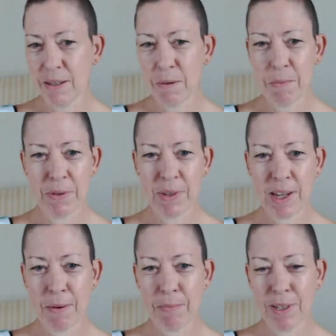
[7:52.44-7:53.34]
a bit of a
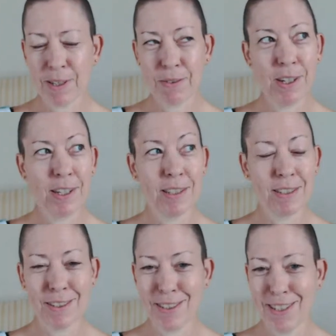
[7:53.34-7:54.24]
gambler and I quite like
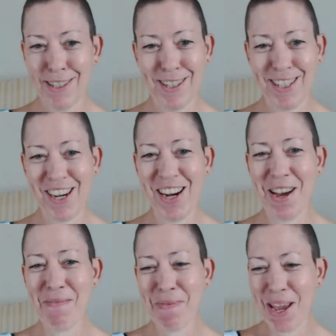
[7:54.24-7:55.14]
starting at
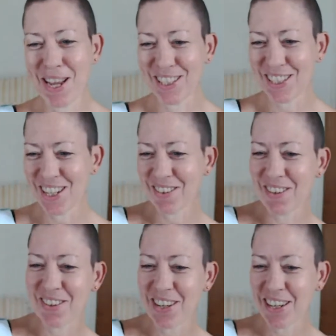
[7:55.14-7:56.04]
99p and seeing
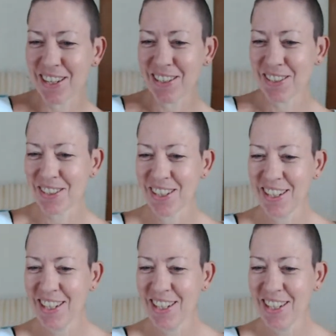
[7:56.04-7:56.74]
where it goes.